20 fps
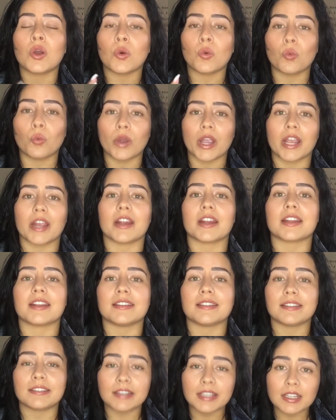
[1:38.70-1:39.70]
wear
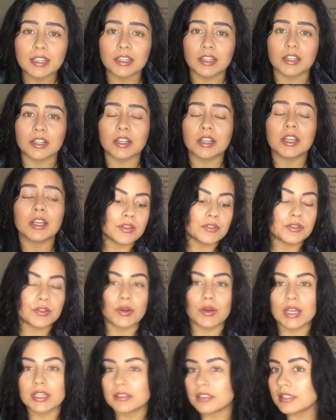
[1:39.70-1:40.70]
concealer.
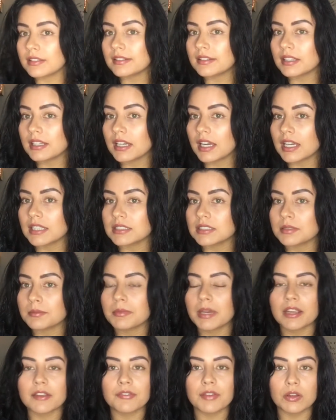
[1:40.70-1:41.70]
So as you can see, I did
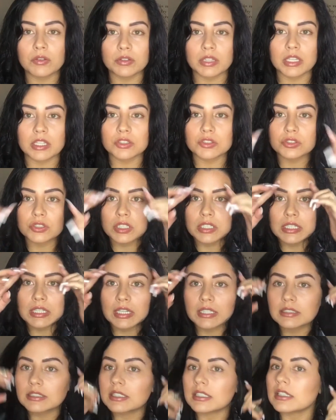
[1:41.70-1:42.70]
my foundation,
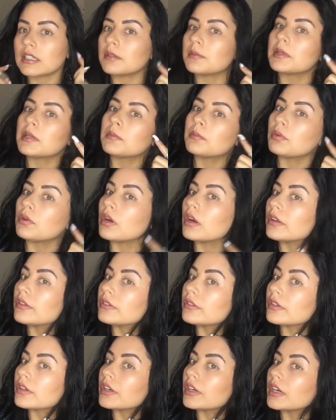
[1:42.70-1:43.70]
I did a little bit of
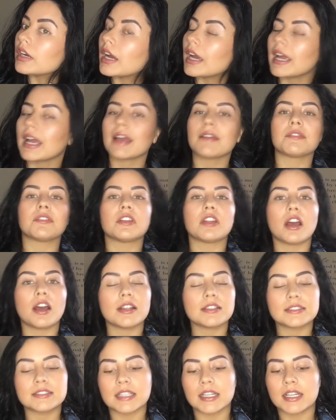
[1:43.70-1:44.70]
bronzer. I have
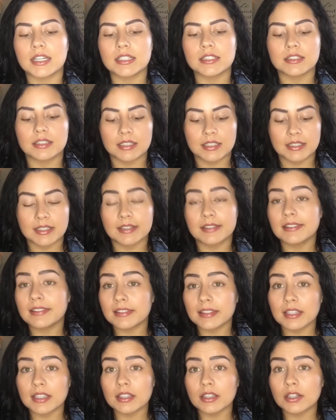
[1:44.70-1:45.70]
not done
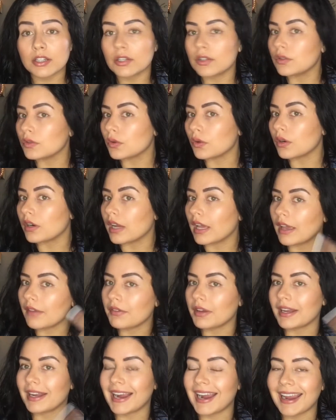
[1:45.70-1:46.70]
concealer, nor have
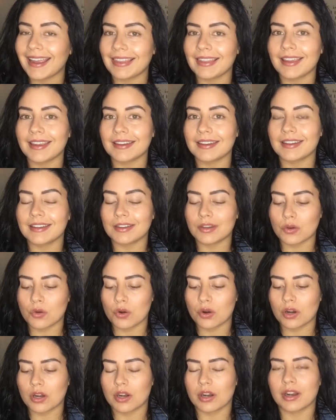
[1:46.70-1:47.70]
I highlighted
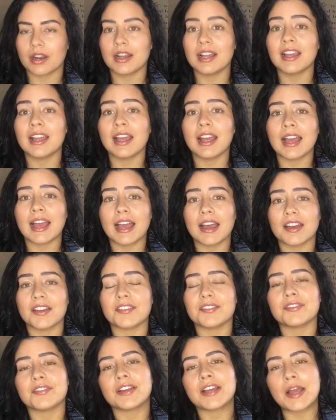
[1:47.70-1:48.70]
or have